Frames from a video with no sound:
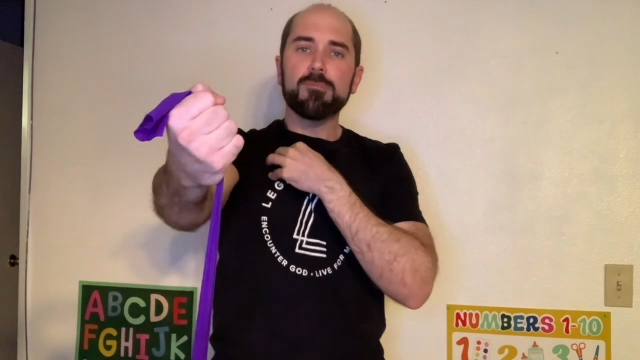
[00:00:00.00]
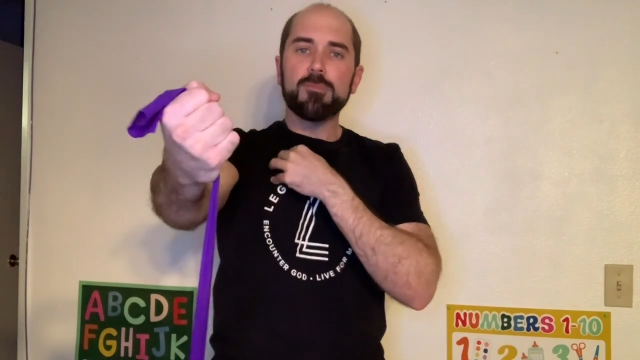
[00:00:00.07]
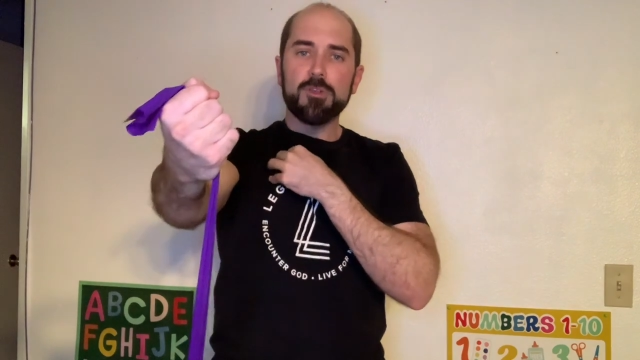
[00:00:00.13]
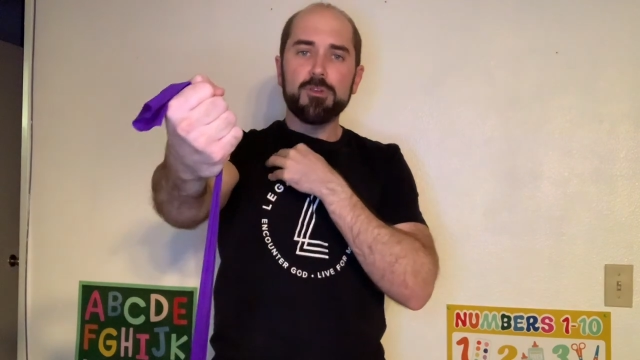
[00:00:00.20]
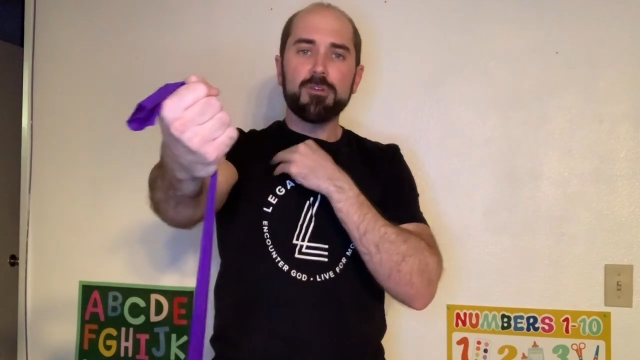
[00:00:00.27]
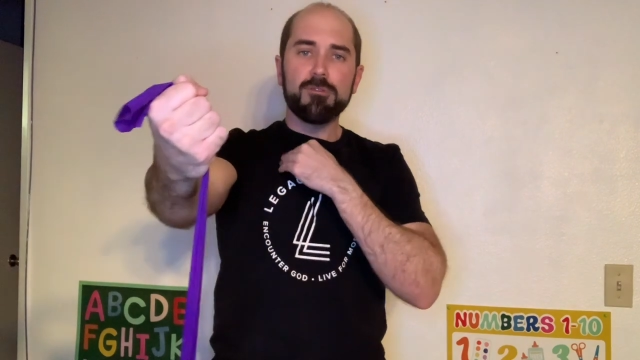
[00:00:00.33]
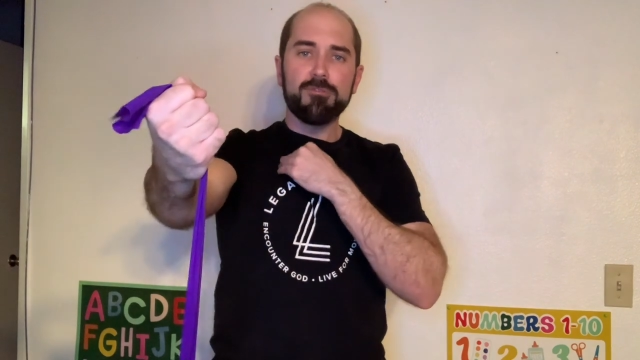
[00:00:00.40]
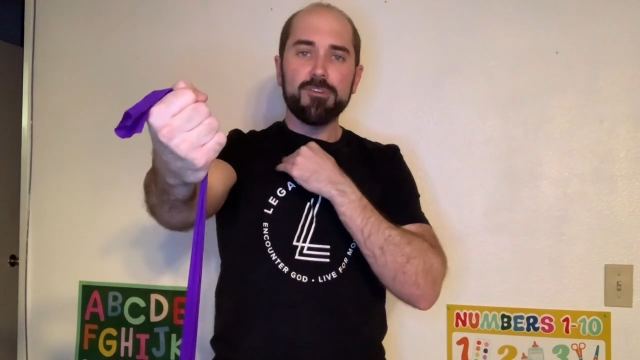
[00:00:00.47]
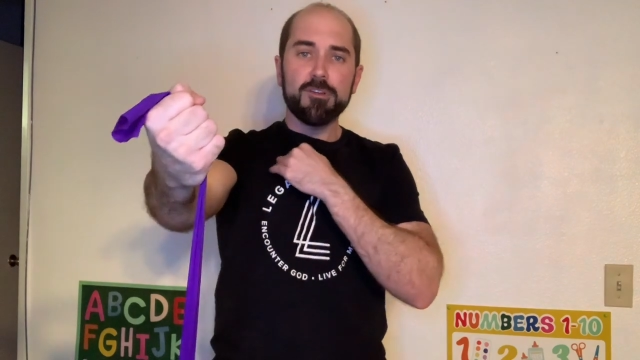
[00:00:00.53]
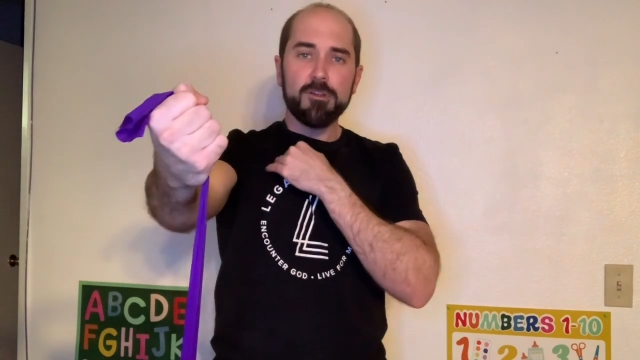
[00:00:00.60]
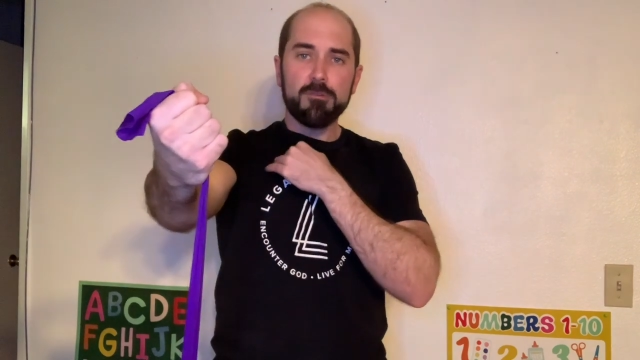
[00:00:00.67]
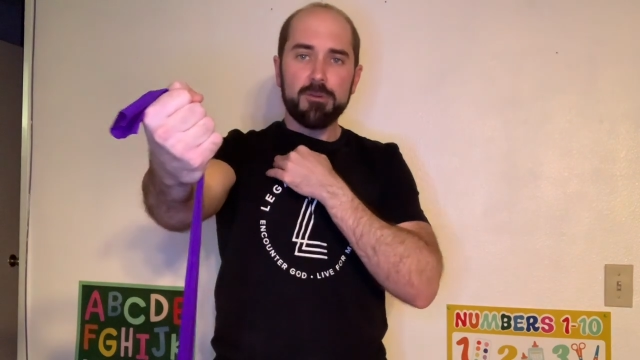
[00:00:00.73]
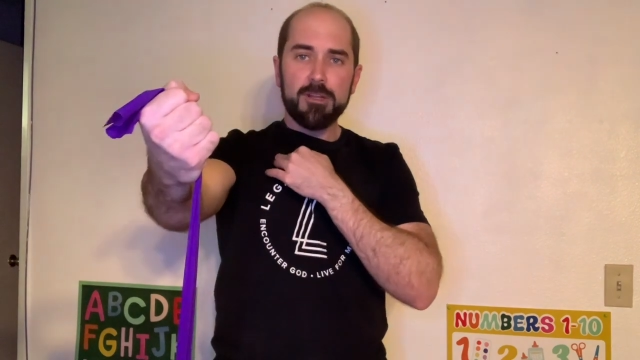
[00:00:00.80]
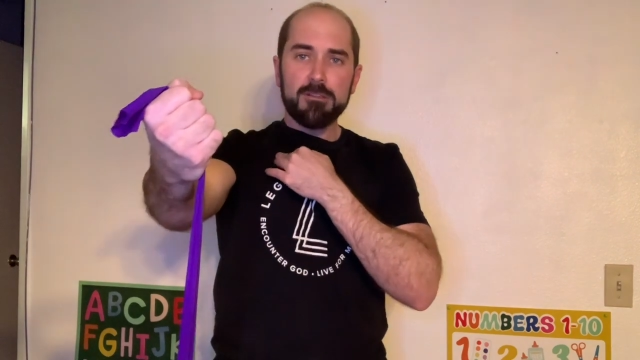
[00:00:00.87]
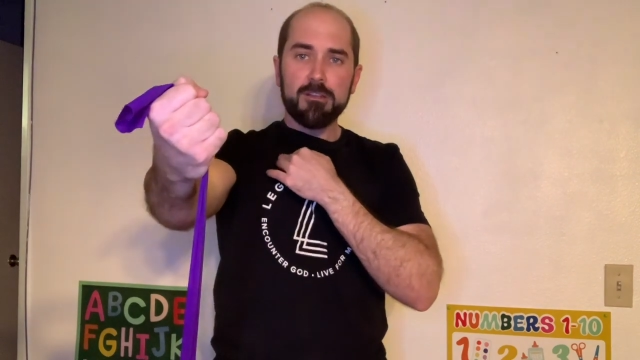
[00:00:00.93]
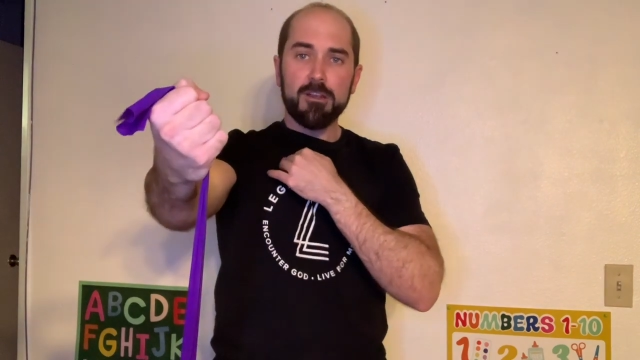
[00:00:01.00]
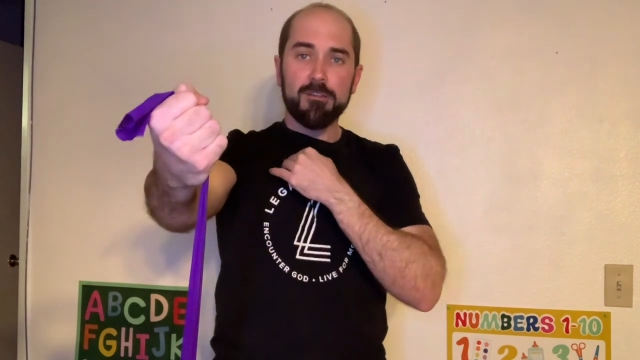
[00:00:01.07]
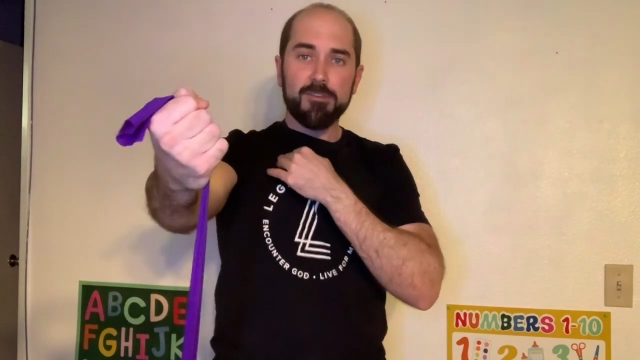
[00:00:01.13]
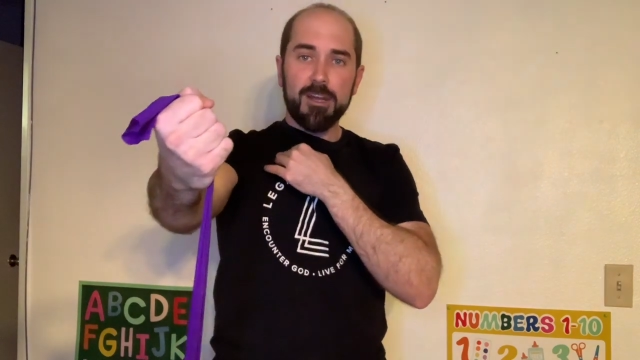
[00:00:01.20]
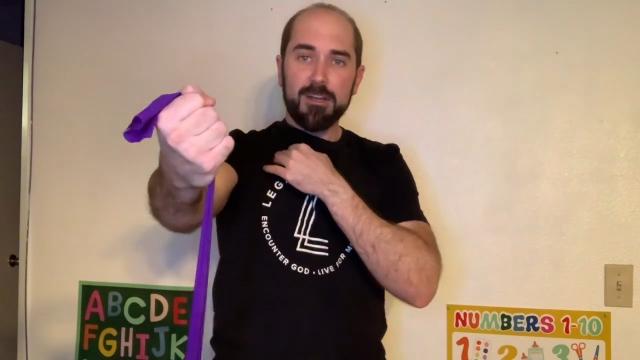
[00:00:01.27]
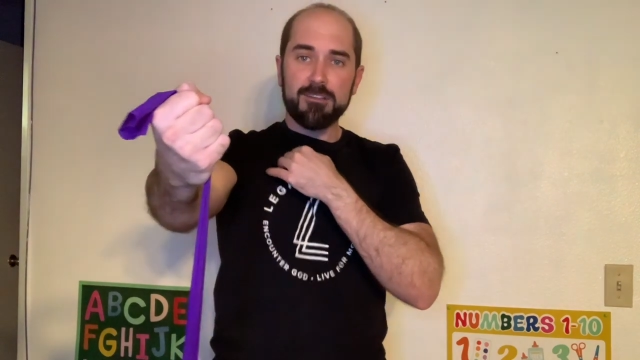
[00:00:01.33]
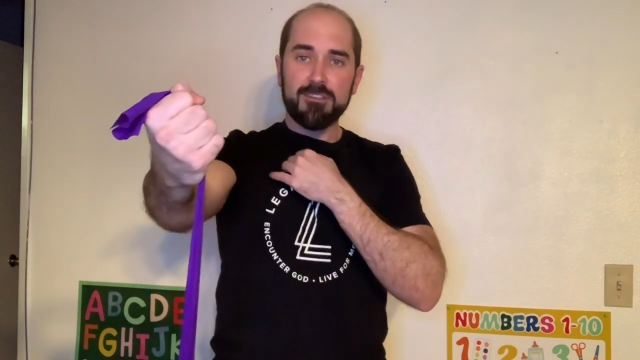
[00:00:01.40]
you could feel it right there. If I
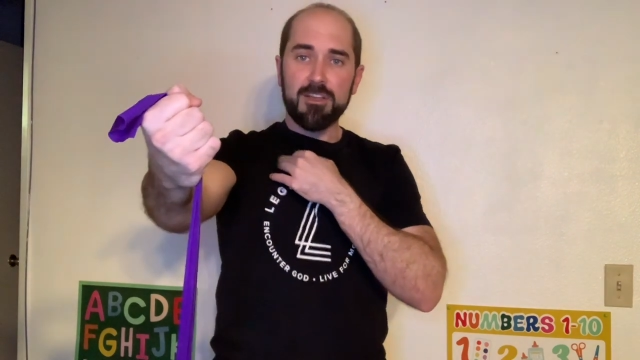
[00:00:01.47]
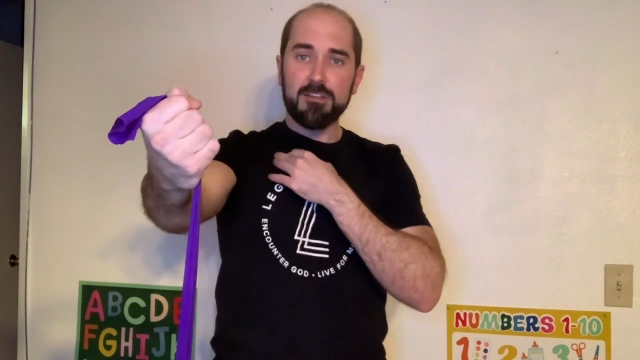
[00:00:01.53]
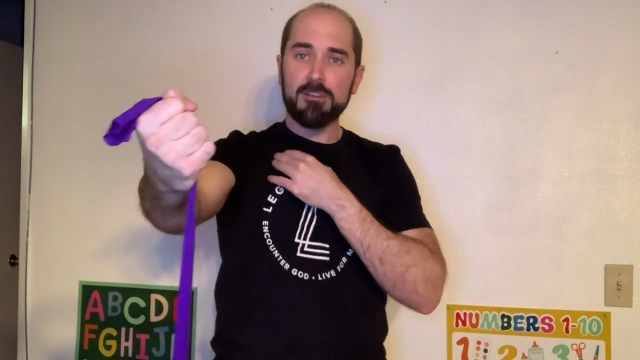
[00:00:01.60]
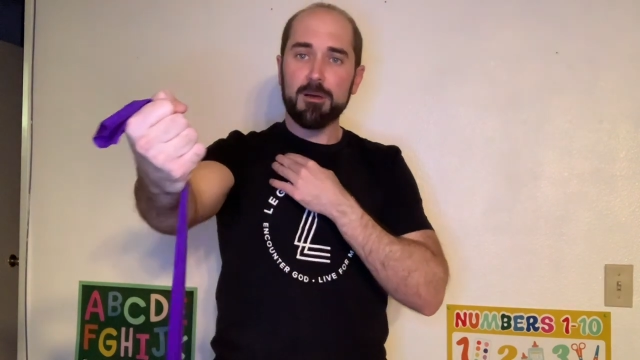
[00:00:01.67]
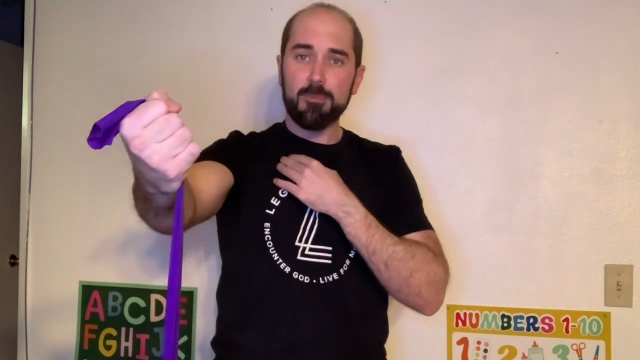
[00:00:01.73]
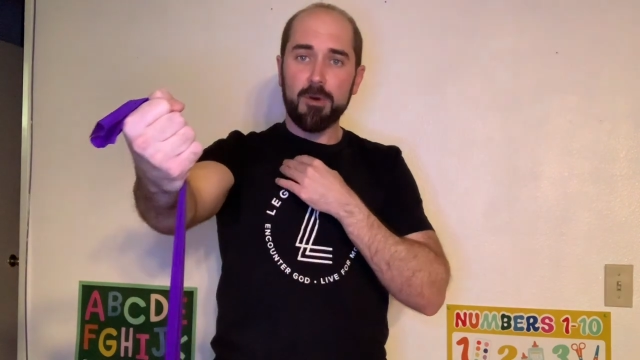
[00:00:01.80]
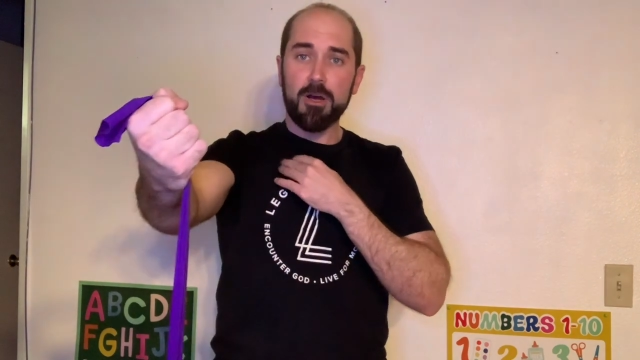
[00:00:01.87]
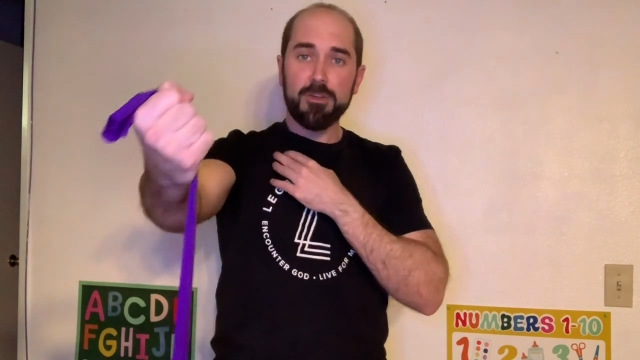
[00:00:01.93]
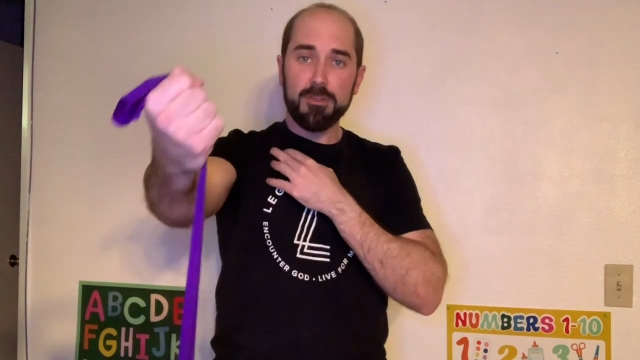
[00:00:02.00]
had a tank top on,